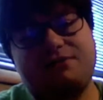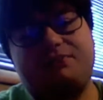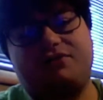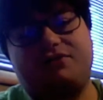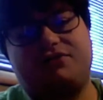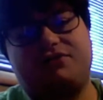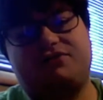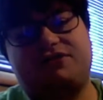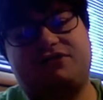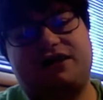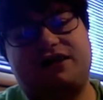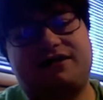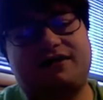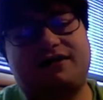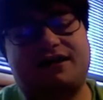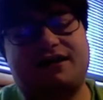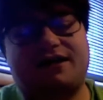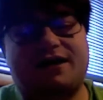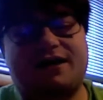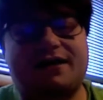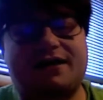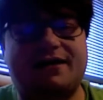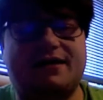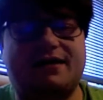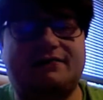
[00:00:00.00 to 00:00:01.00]
bullshit like
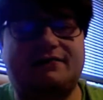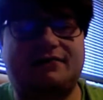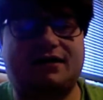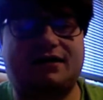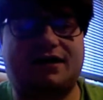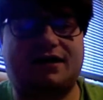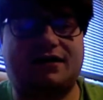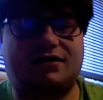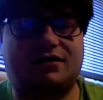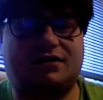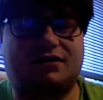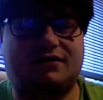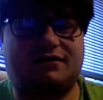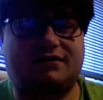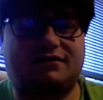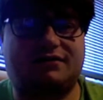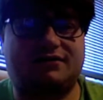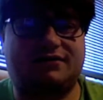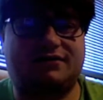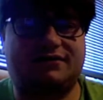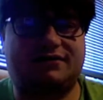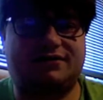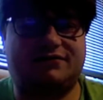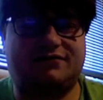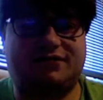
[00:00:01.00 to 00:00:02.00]
I haven't gotten closer
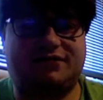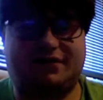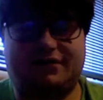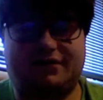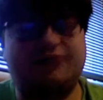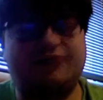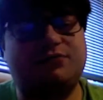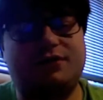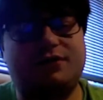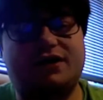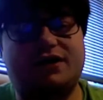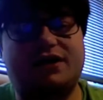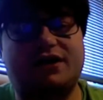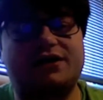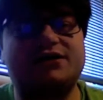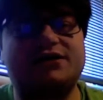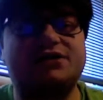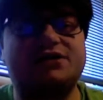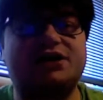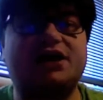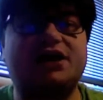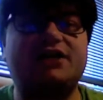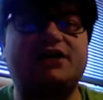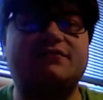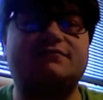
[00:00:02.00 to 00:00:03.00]
to Tiffany this week kind of
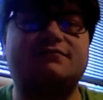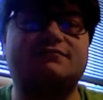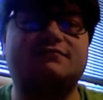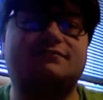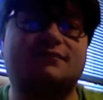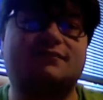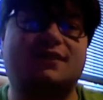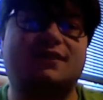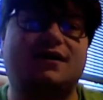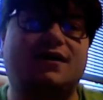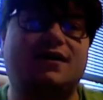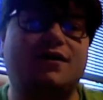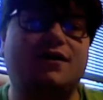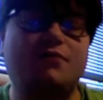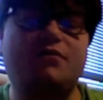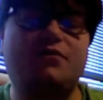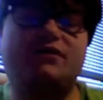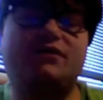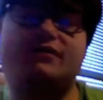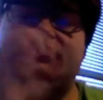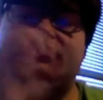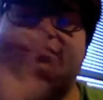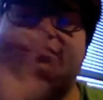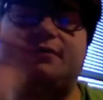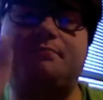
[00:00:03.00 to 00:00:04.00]
shit,
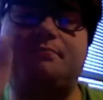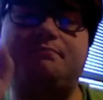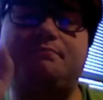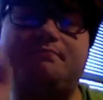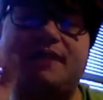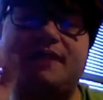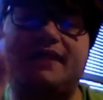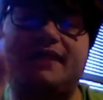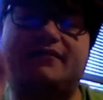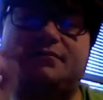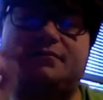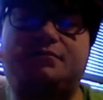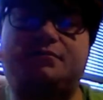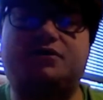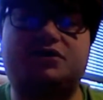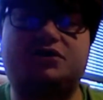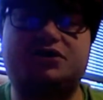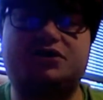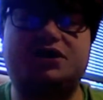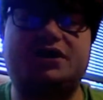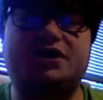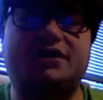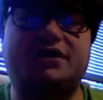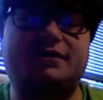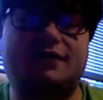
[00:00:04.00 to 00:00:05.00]
which is the biggest
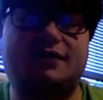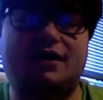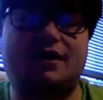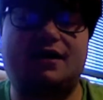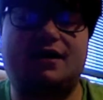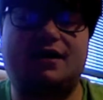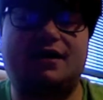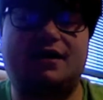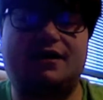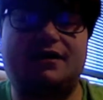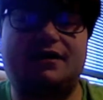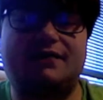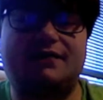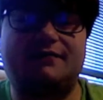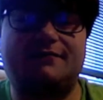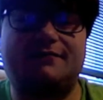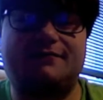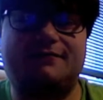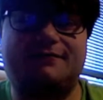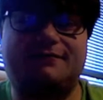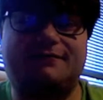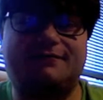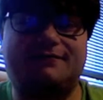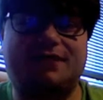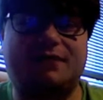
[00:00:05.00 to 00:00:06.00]
bullshit uh
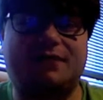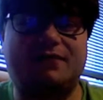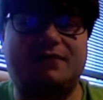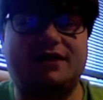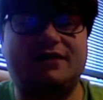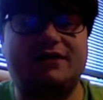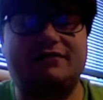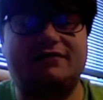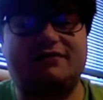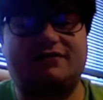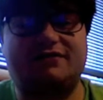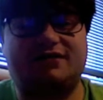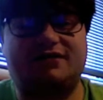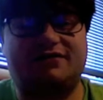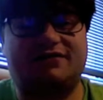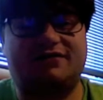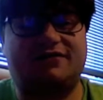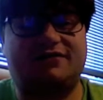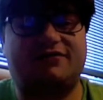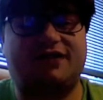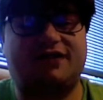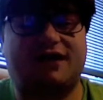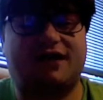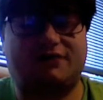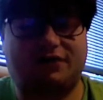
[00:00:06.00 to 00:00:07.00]
nomination
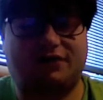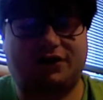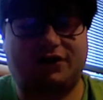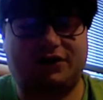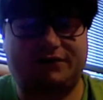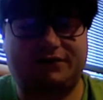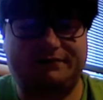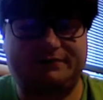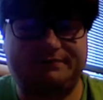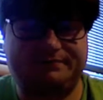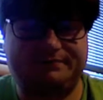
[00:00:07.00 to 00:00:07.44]
excuse ever.